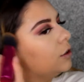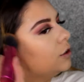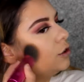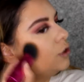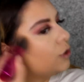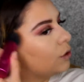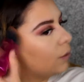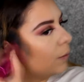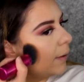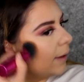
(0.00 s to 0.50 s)

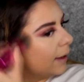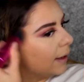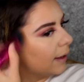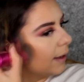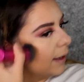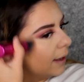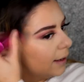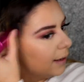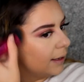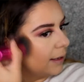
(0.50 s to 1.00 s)

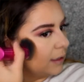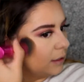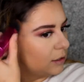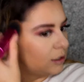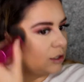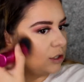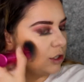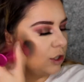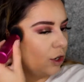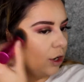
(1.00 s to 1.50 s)
doing an
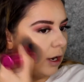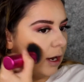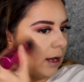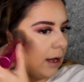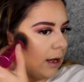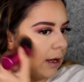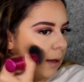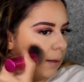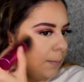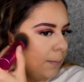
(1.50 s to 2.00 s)

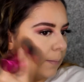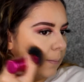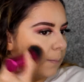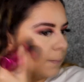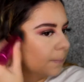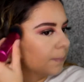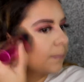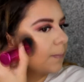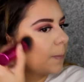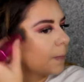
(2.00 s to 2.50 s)
Instagram
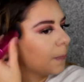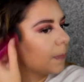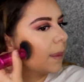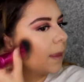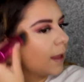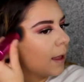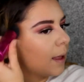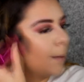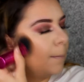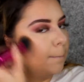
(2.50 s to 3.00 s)

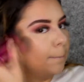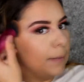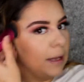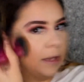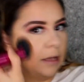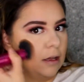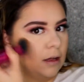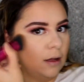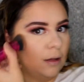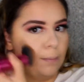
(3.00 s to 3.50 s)

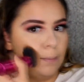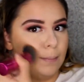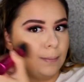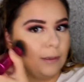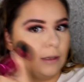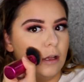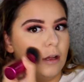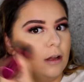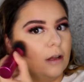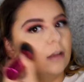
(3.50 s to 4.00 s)
makeup
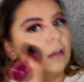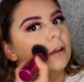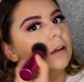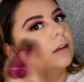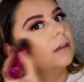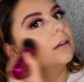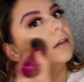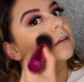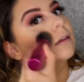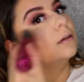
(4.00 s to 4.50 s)
look.
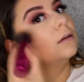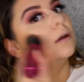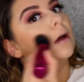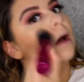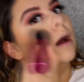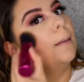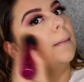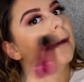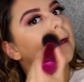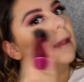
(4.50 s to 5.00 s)

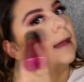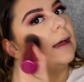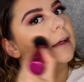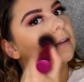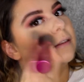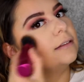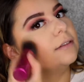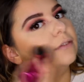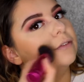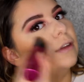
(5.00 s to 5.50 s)
on my
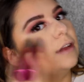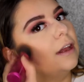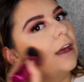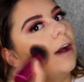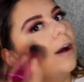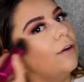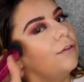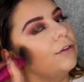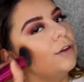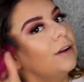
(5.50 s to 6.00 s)
last
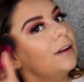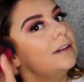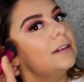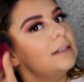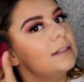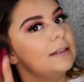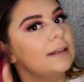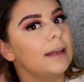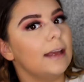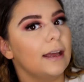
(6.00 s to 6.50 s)
video. If you didn't
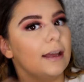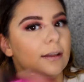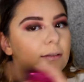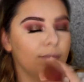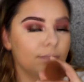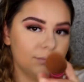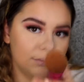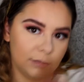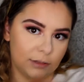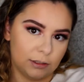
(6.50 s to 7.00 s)
see it,
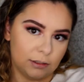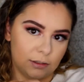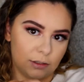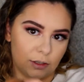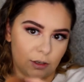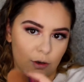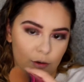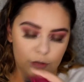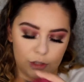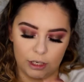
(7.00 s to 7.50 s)

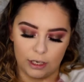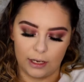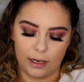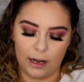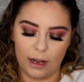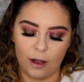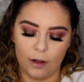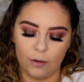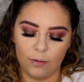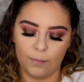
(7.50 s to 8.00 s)
go check it
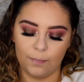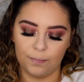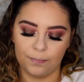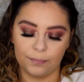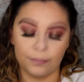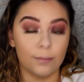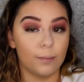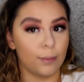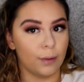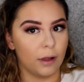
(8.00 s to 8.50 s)
out.
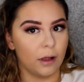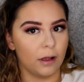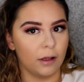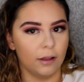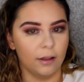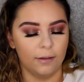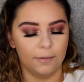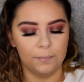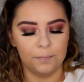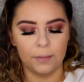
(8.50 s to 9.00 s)
Plug.